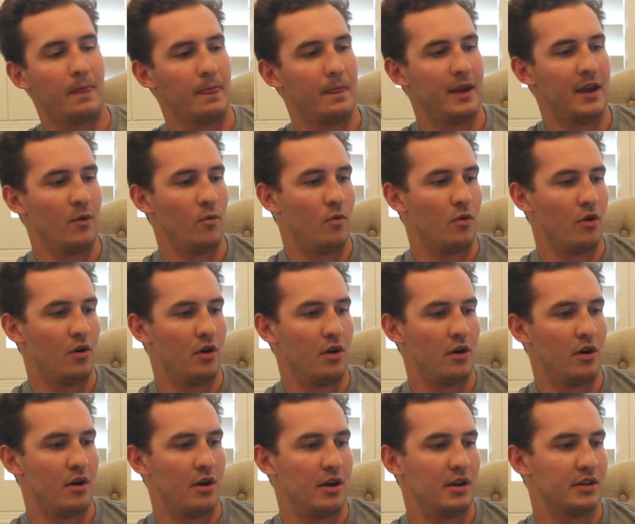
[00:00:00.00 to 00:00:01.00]
It
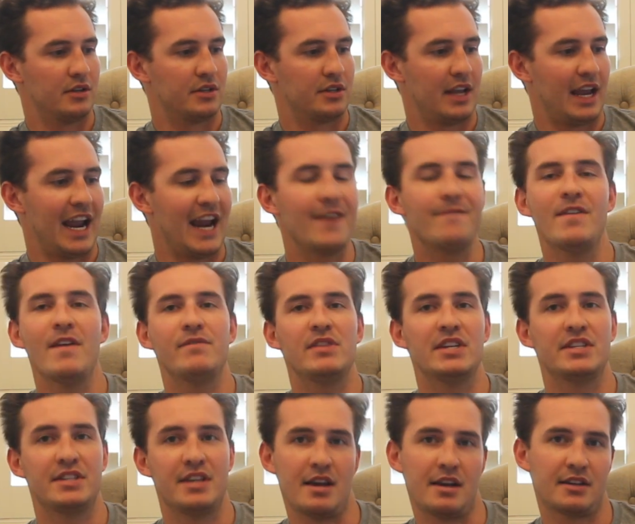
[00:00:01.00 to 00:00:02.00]
was
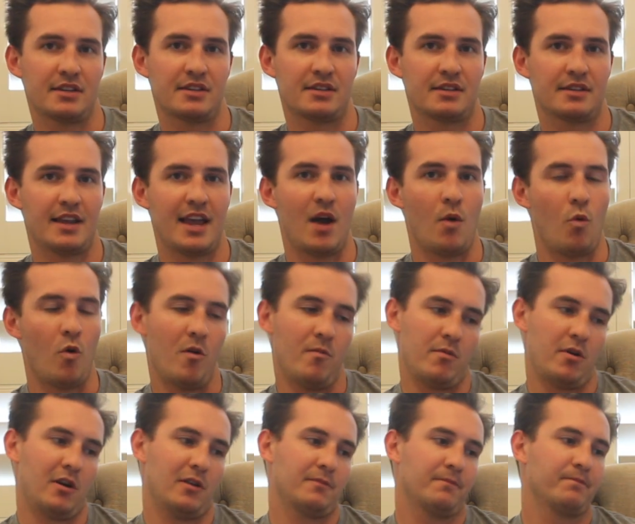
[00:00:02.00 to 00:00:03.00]
$8.56 at
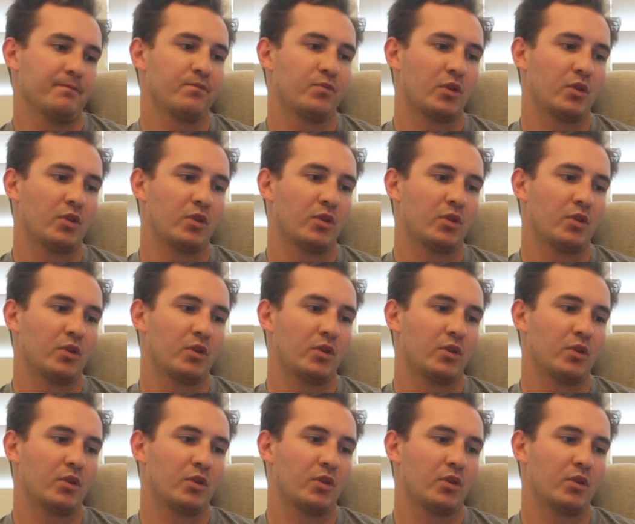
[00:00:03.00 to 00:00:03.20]
Walmart,